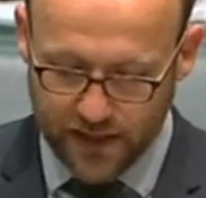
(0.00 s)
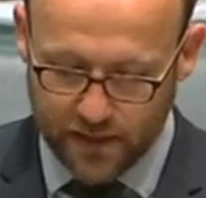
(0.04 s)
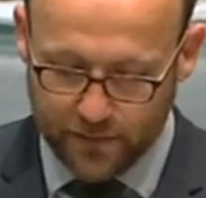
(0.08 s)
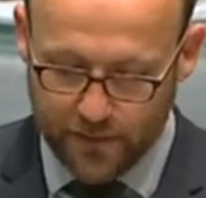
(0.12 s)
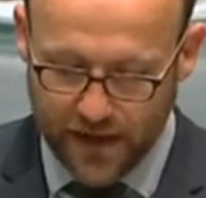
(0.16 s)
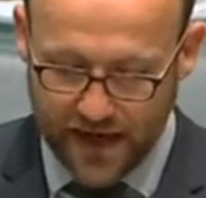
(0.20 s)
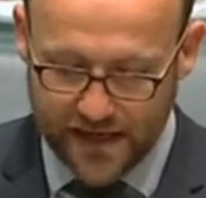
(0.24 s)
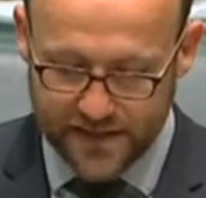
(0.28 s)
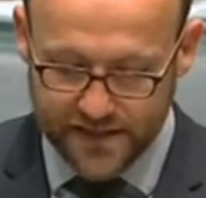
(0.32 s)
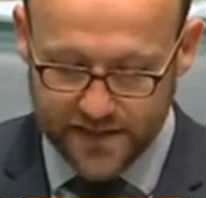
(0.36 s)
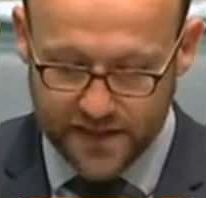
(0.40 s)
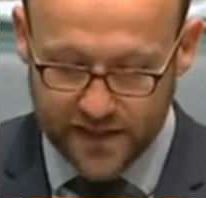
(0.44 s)

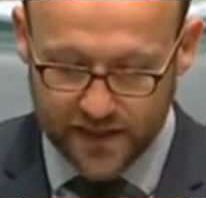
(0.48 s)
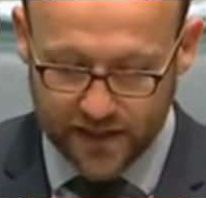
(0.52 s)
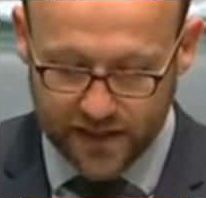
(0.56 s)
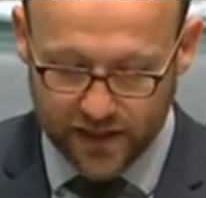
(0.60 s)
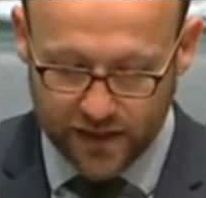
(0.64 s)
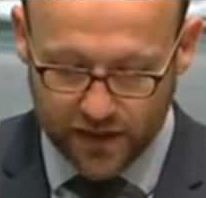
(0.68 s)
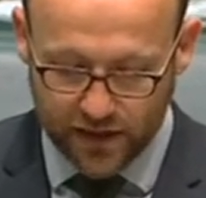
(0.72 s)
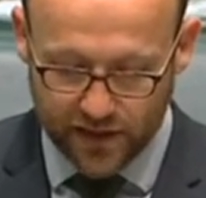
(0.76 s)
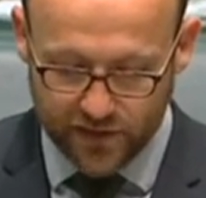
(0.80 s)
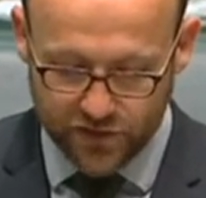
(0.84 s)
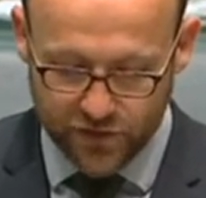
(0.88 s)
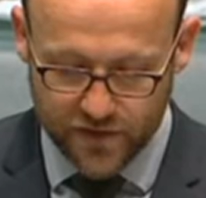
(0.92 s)
capacity in
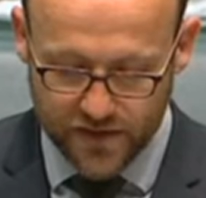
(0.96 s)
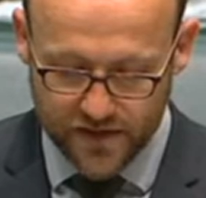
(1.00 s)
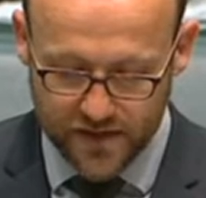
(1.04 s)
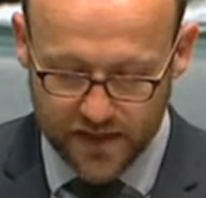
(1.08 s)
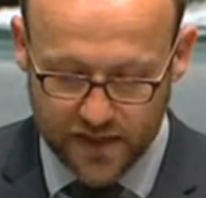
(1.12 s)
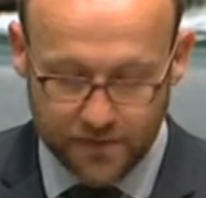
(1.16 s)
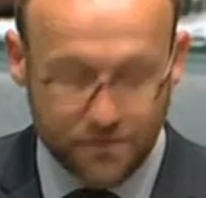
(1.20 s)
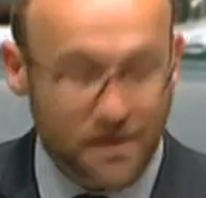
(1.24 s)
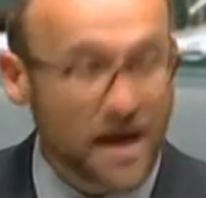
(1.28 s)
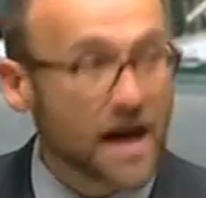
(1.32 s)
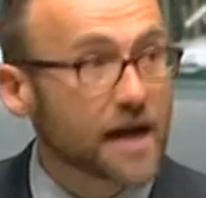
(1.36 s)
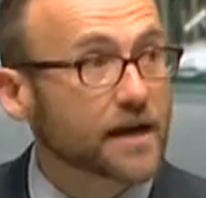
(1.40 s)
the
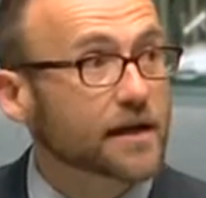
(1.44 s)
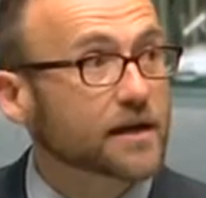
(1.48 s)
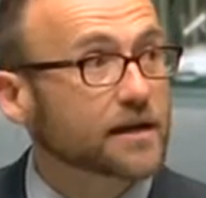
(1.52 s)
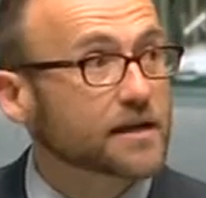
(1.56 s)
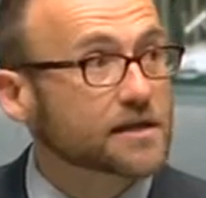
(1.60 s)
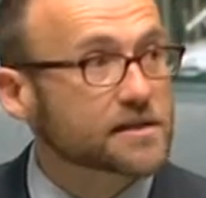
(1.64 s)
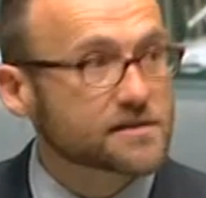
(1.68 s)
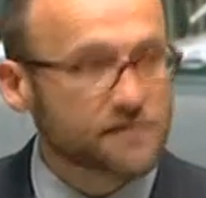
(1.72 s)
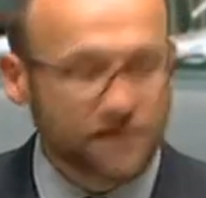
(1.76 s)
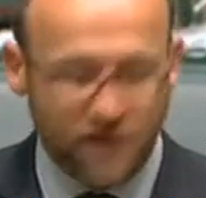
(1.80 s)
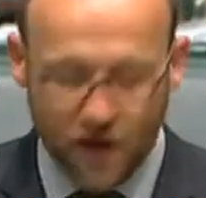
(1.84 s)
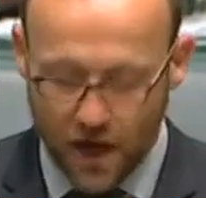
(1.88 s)
electricity market
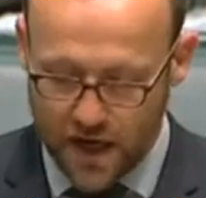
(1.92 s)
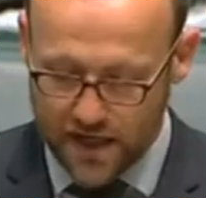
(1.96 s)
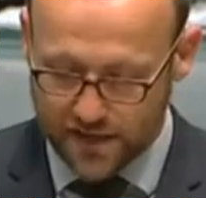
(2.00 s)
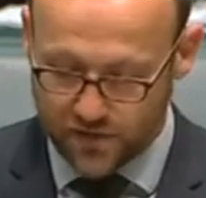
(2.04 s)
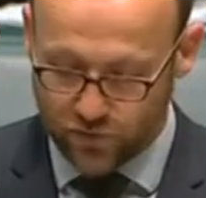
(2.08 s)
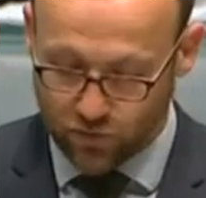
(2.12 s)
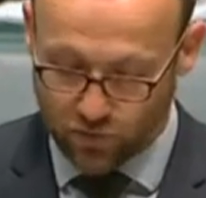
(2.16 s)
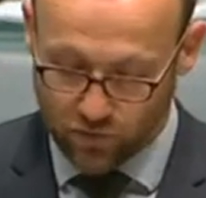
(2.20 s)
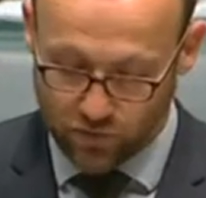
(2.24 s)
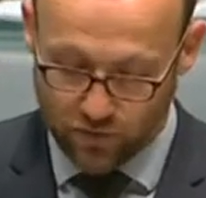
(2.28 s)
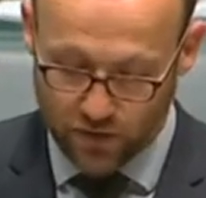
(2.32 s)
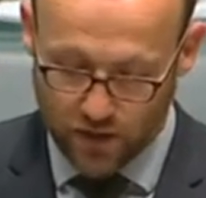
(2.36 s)
is
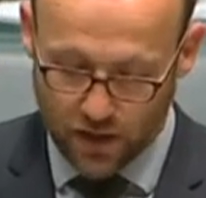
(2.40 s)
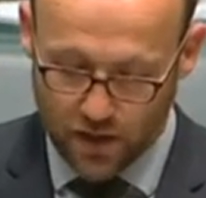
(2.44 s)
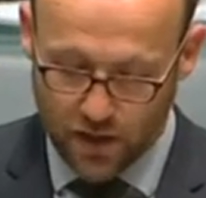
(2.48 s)
vital